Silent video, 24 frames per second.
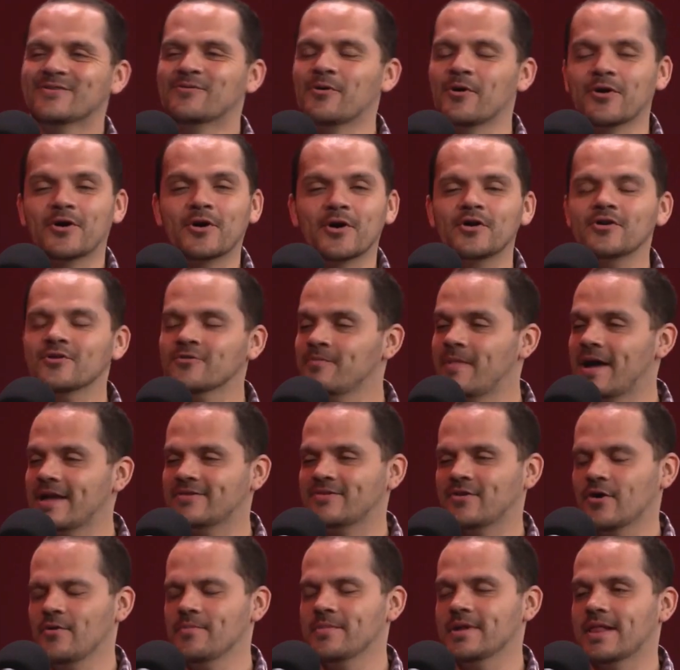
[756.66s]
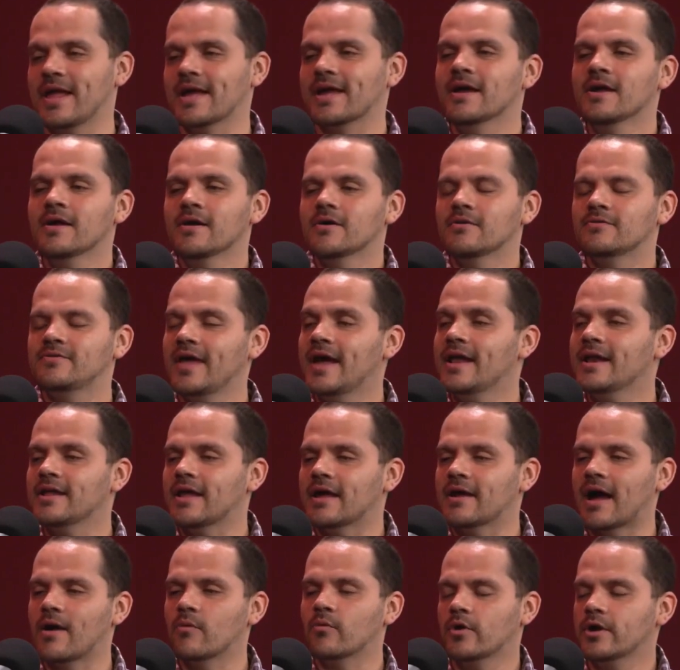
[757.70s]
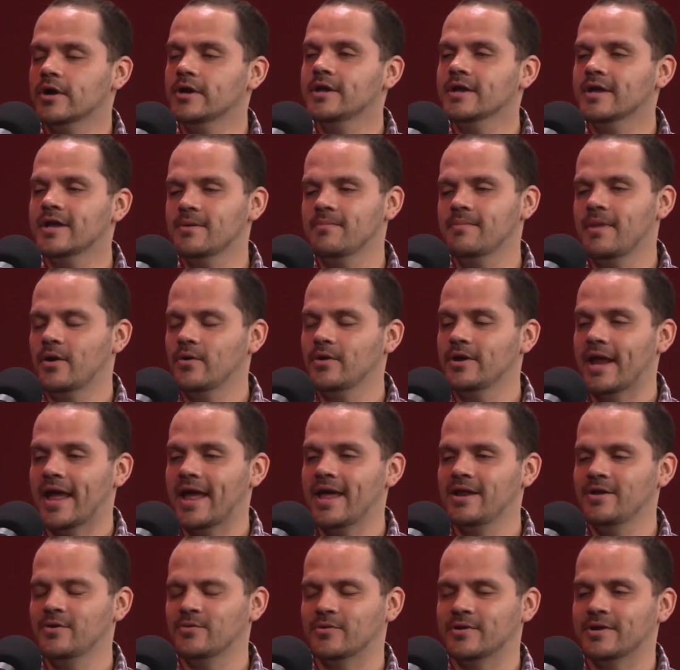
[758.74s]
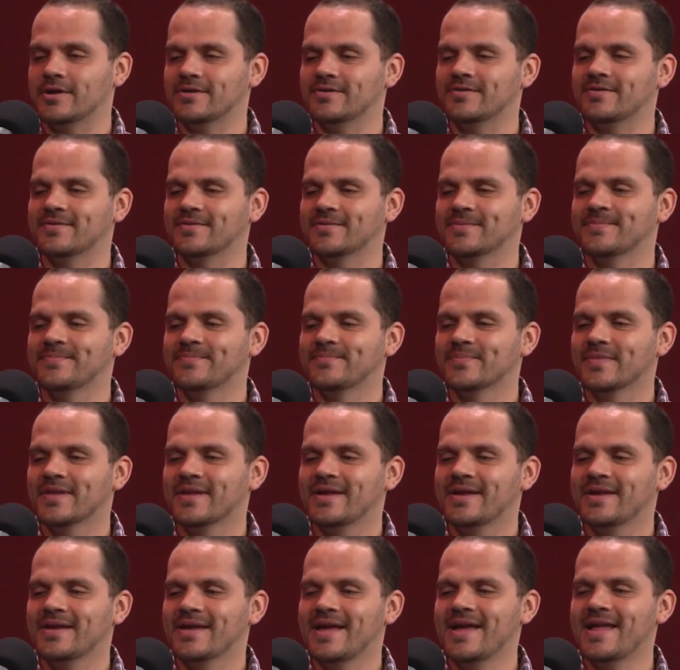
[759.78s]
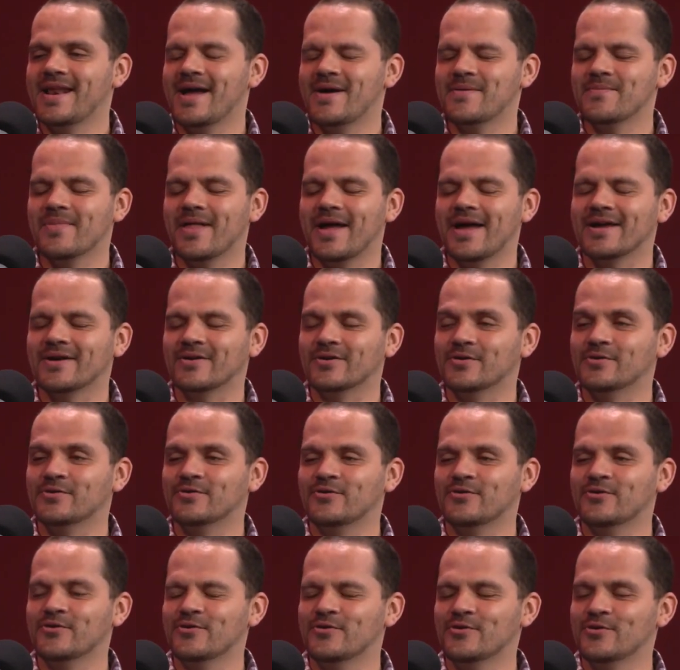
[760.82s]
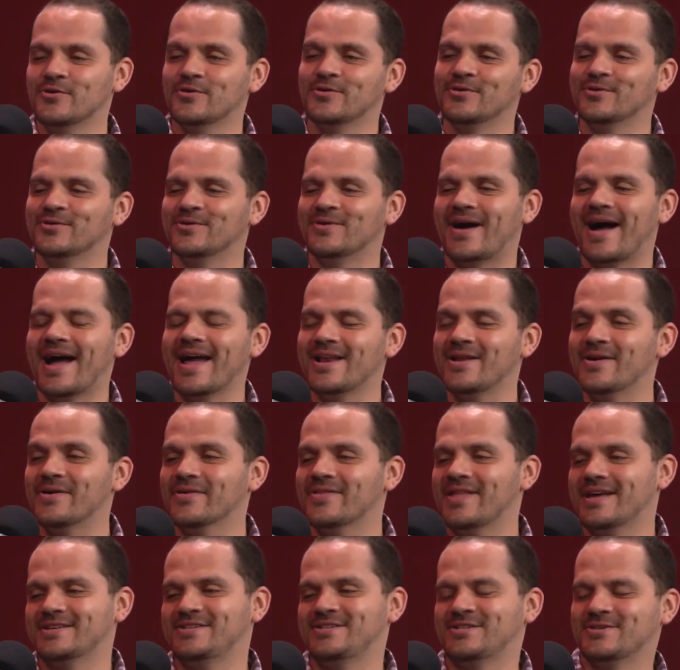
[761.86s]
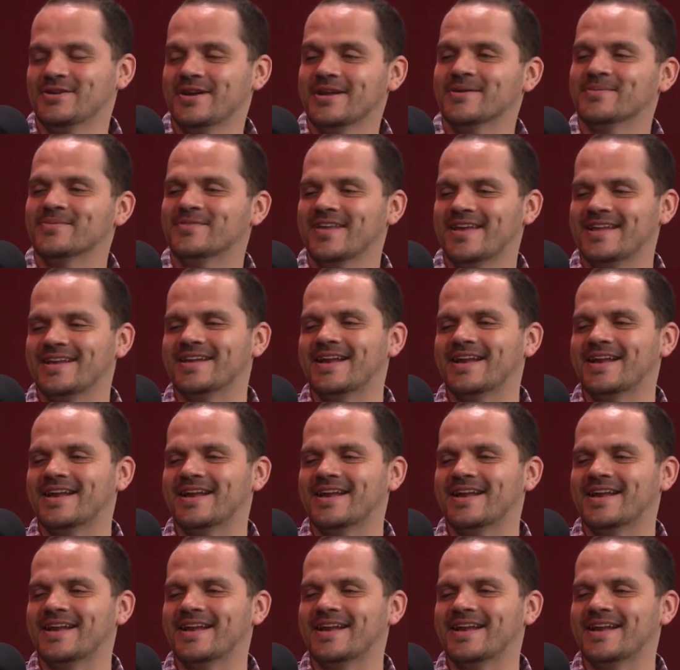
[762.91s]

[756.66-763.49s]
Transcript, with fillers: where girls might tell me, like, Dany, we're going to get married anyways and I'm like, mm. oh, I know mm. that's straight up Satan.